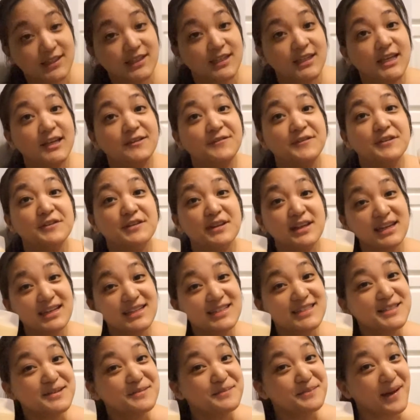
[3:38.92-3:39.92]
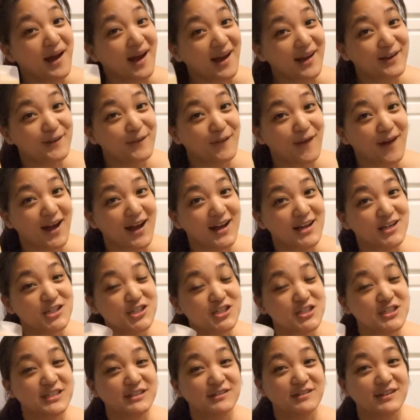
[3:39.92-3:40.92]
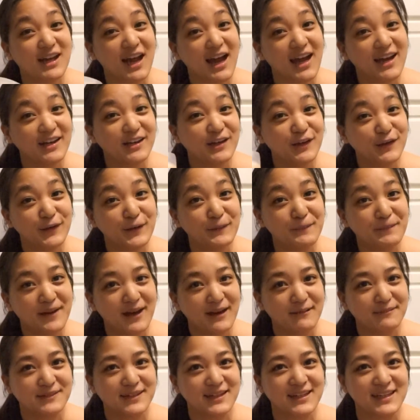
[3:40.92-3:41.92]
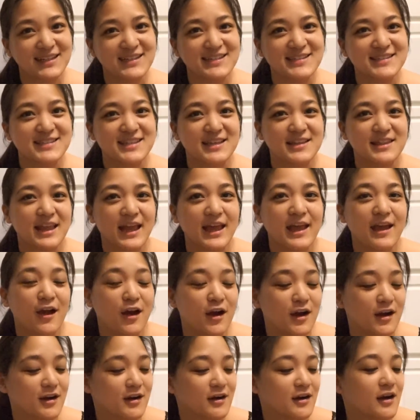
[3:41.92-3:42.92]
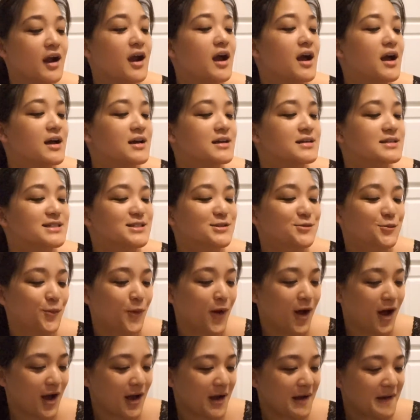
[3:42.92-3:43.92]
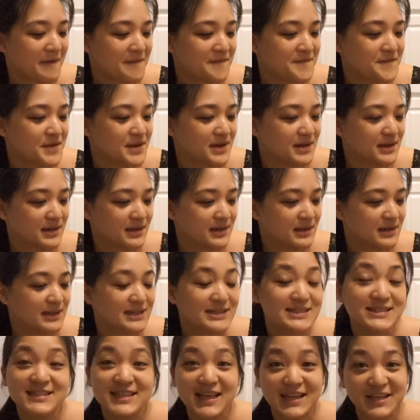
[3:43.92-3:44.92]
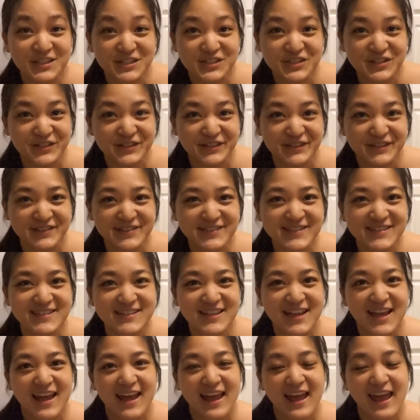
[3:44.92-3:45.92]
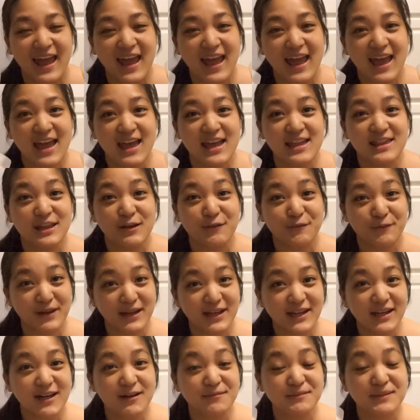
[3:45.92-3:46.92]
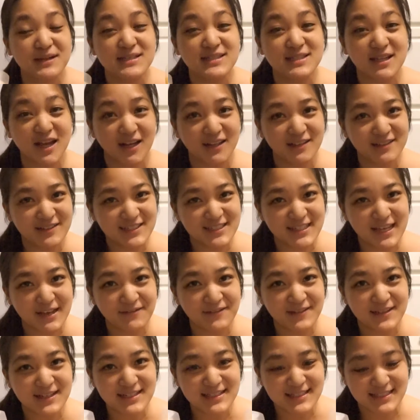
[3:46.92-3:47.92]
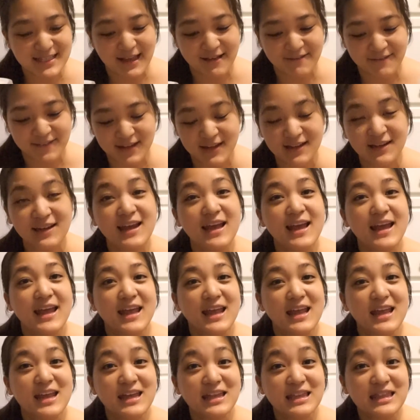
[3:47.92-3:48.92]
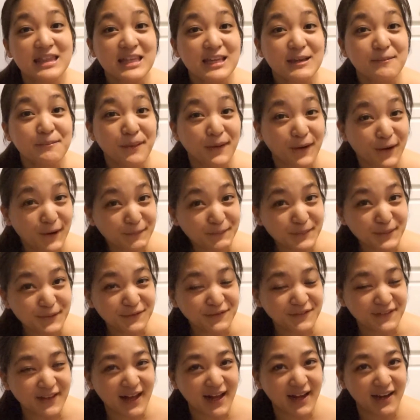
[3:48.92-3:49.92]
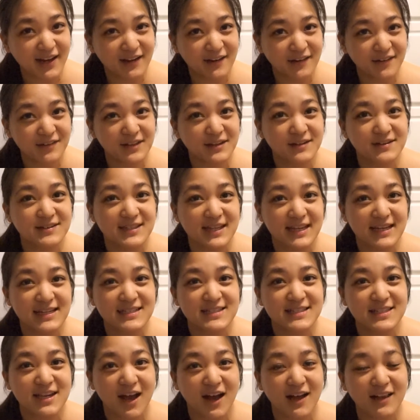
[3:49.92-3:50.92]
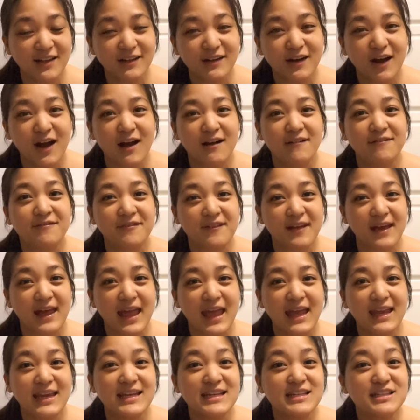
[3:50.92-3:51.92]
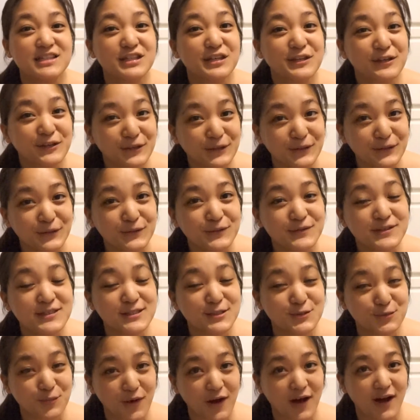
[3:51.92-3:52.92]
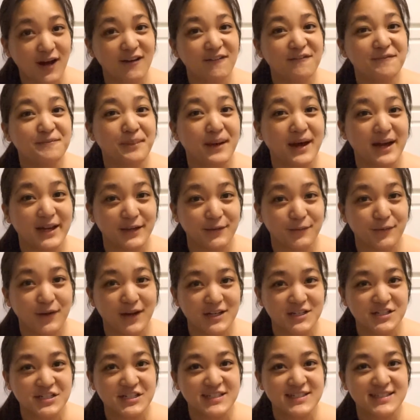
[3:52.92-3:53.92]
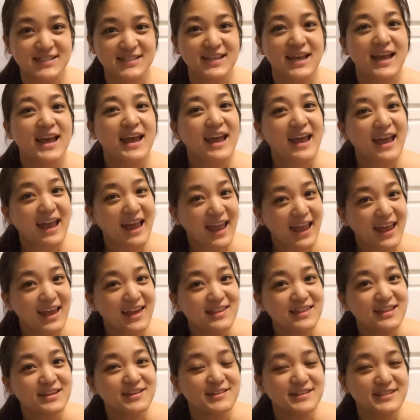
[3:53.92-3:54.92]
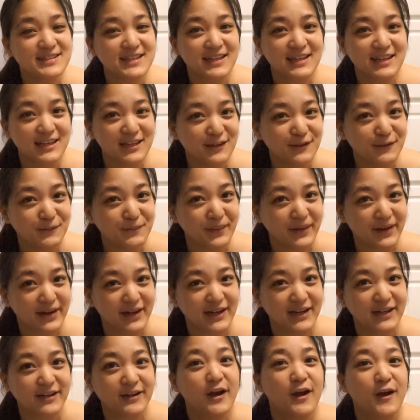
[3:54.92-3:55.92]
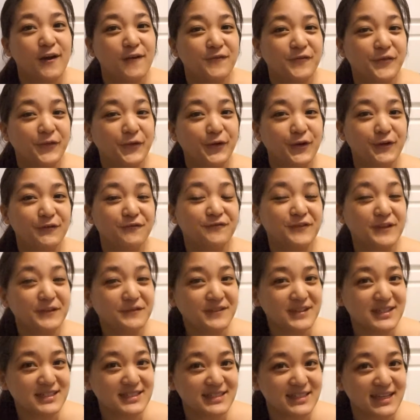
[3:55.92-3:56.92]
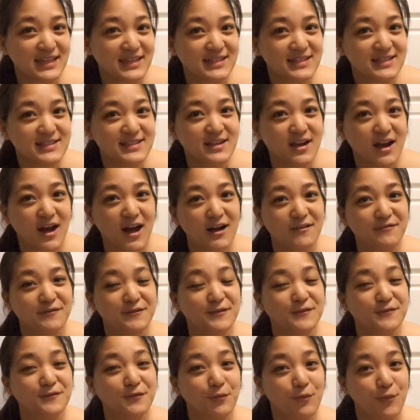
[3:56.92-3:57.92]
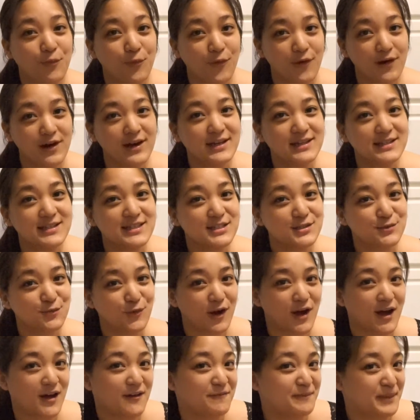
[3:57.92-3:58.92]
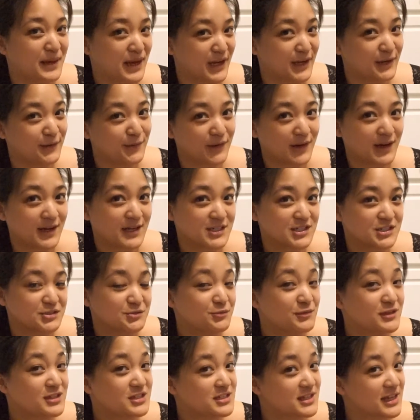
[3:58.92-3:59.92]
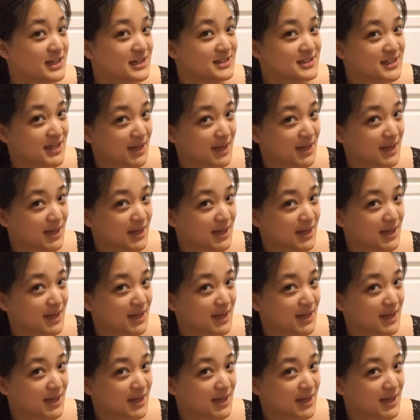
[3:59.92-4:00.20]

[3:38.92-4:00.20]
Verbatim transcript: If you need some body wash, you gotta go to Publix. They are Suave Essentials, and they're ringing up $1.77. In the purple flyer, there's a dollar off any two Suave body washes and there's a coupon for 50 cents off of one Suave body wash, which they